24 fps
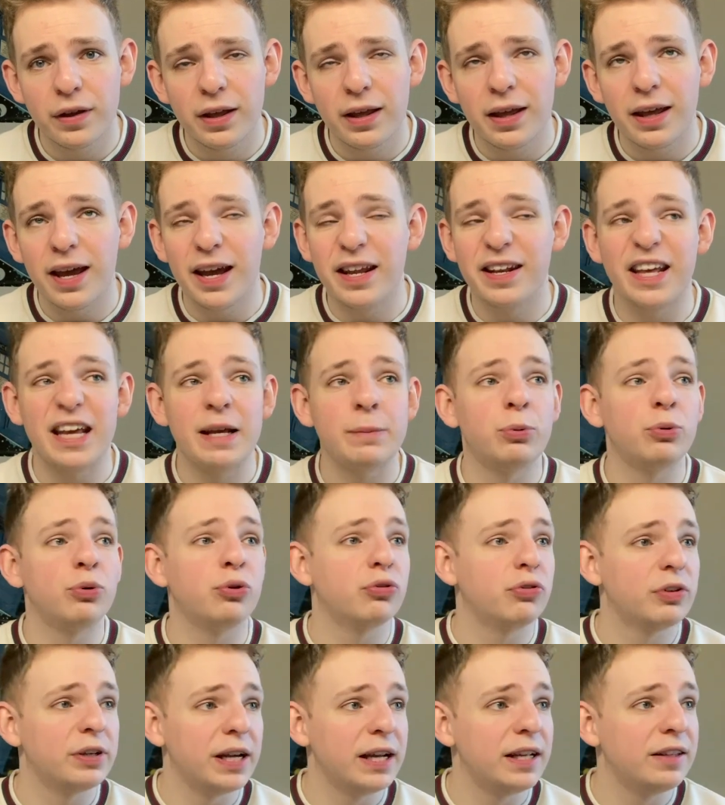enable
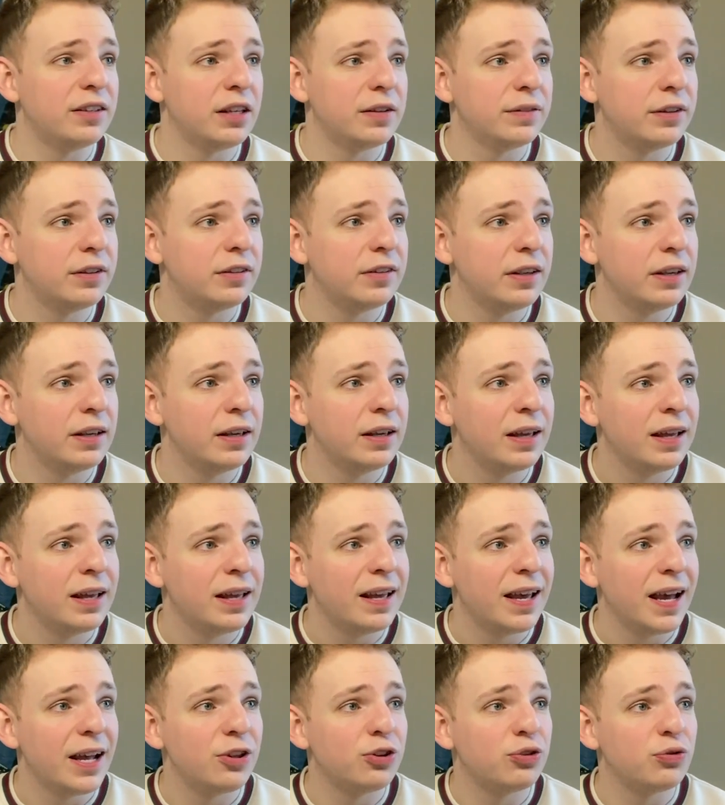creativity,
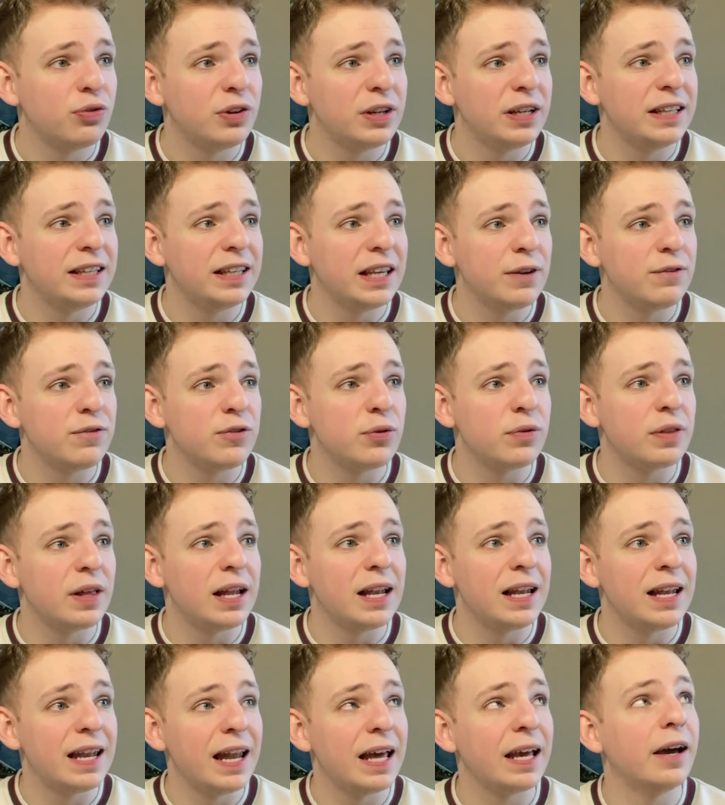and to really give you that
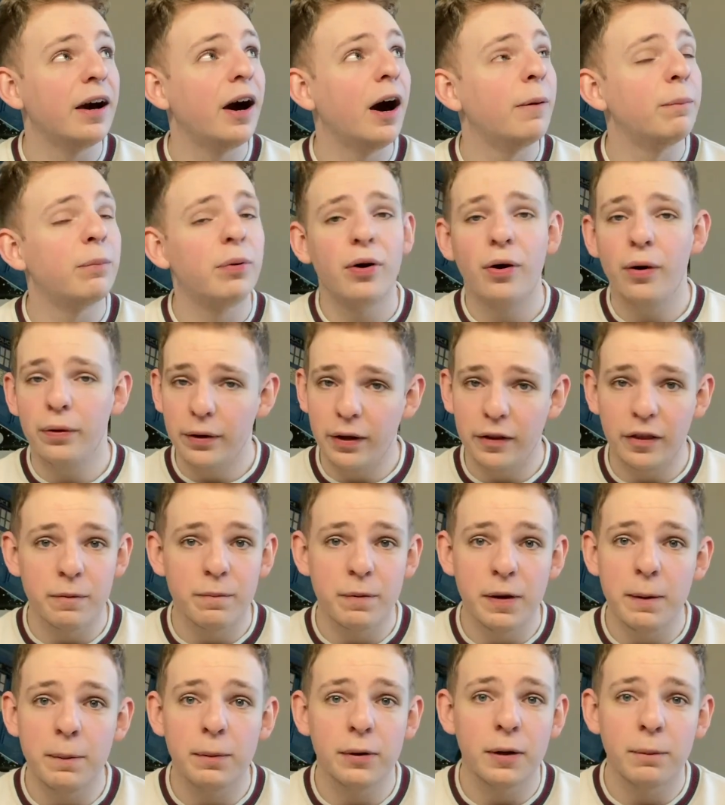leg up on other
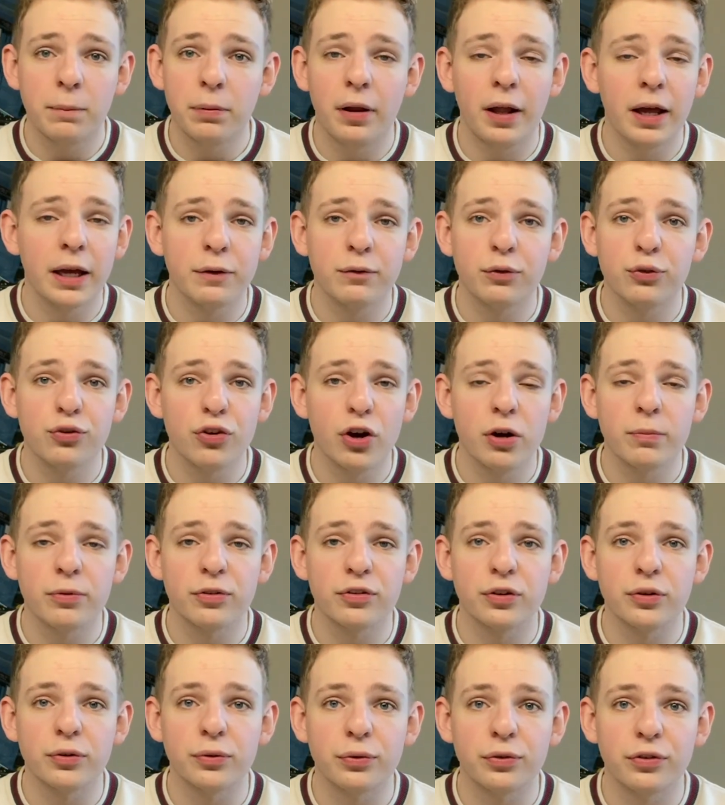people applying for drama
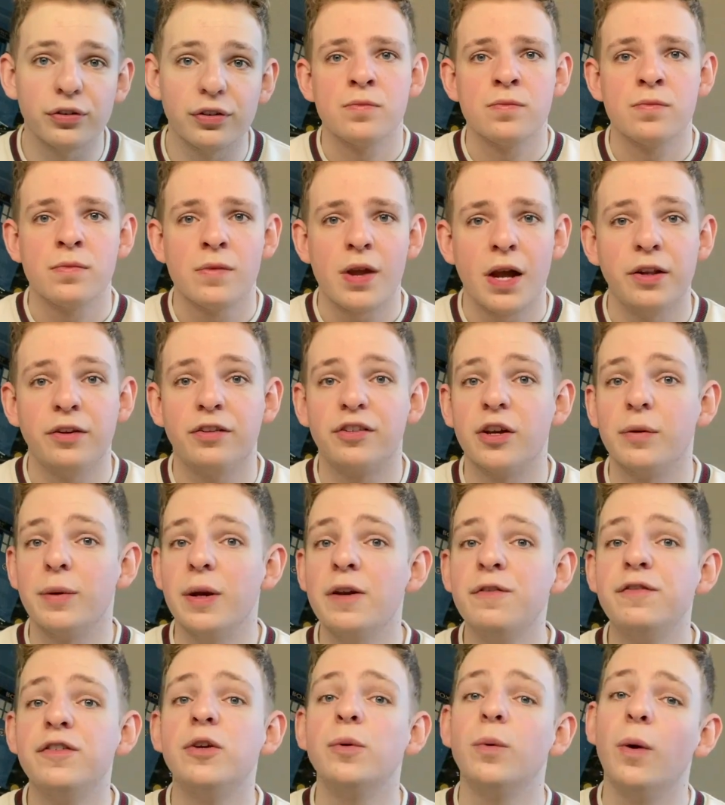schools. And so
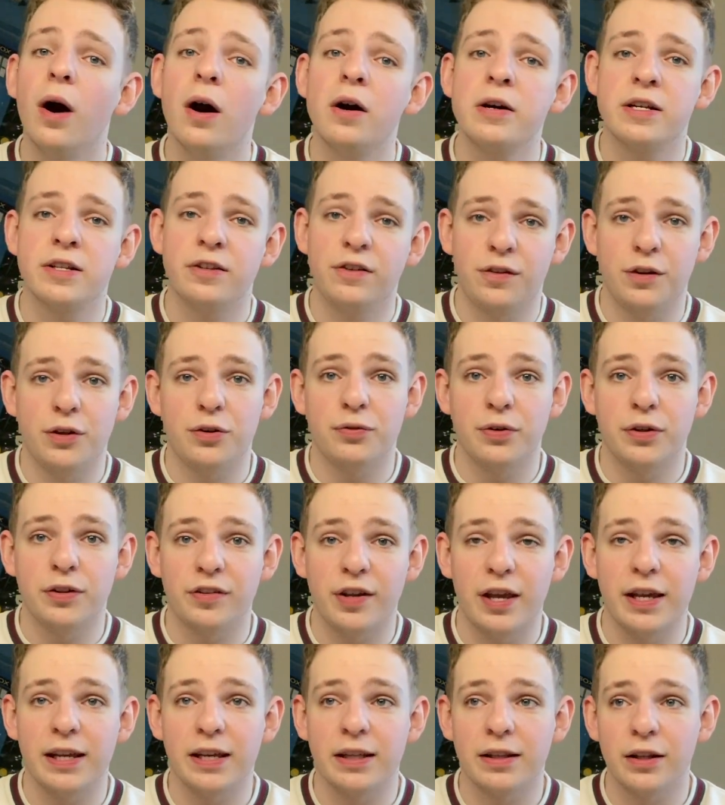if you are considering
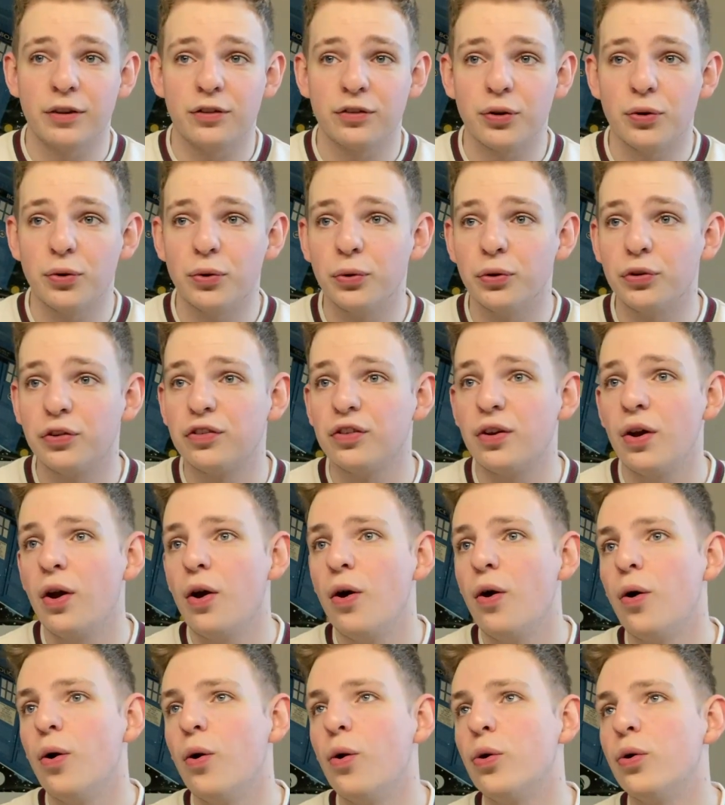taking this course,
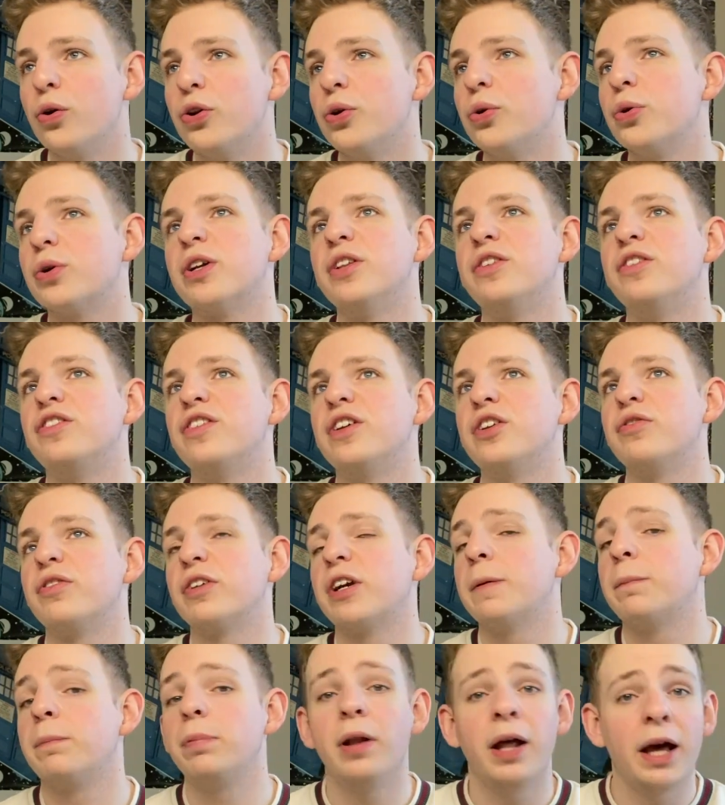or you're considering
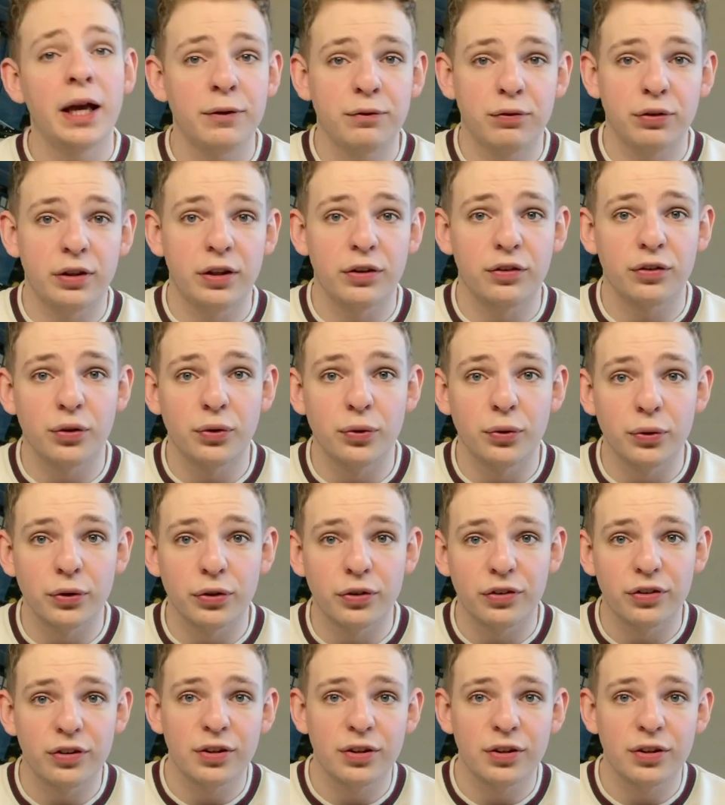applying for this course,